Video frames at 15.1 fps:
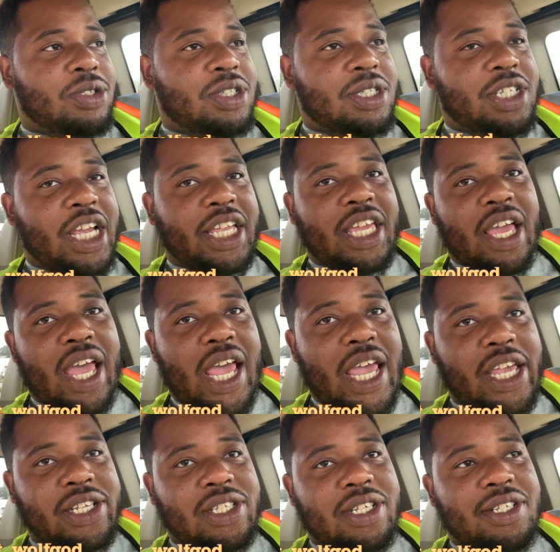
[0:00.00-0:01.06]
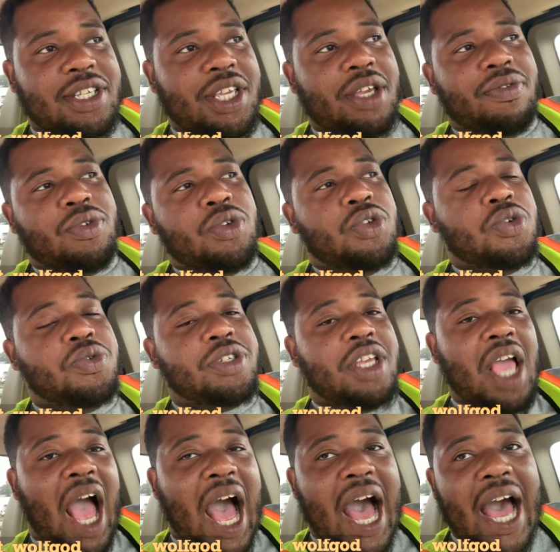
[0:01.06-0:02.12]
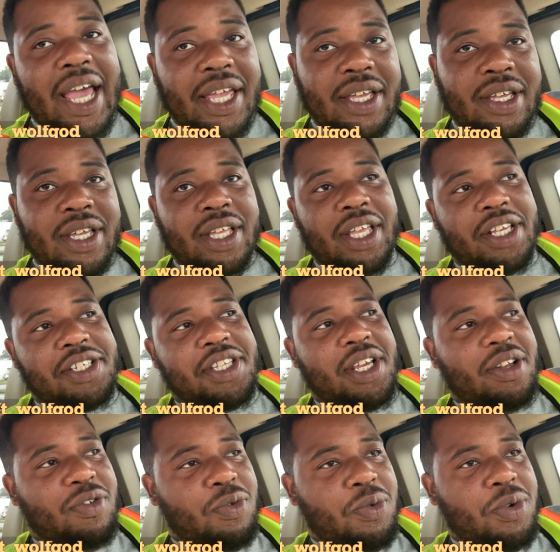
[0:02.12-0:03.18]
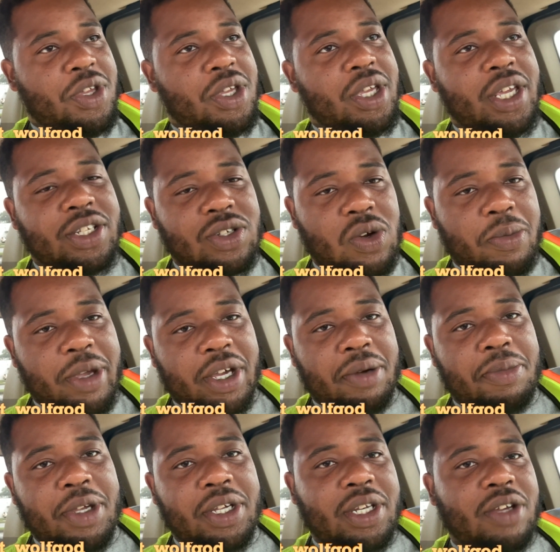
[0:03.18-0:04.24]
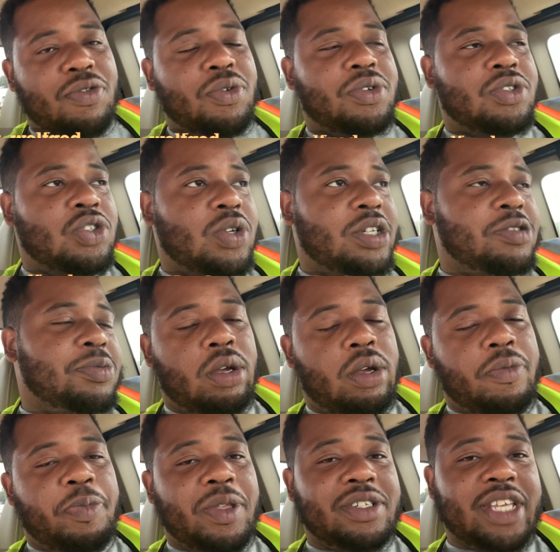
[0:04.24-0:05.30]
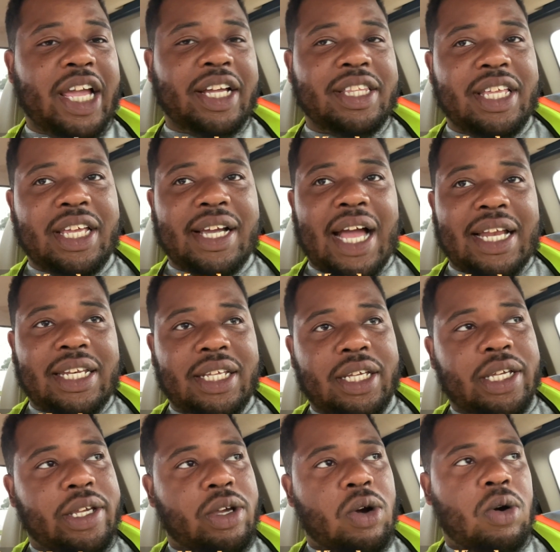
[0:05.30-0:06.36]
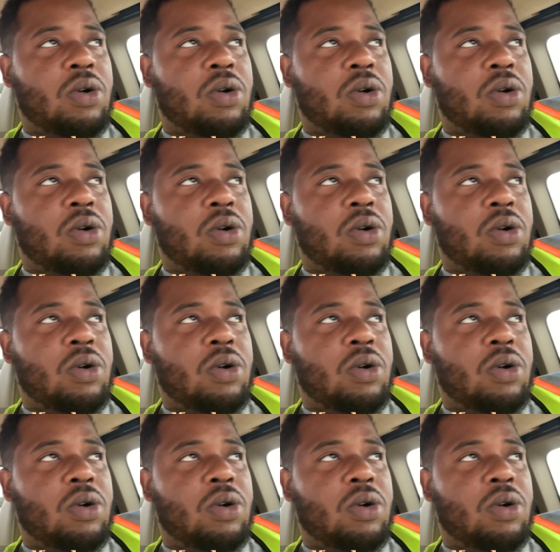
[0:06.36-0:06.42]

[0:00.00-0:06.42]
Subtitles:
Check your ads to see if you're using I instead of we. It's gonna make a big difference. Trust me. The second thing I did,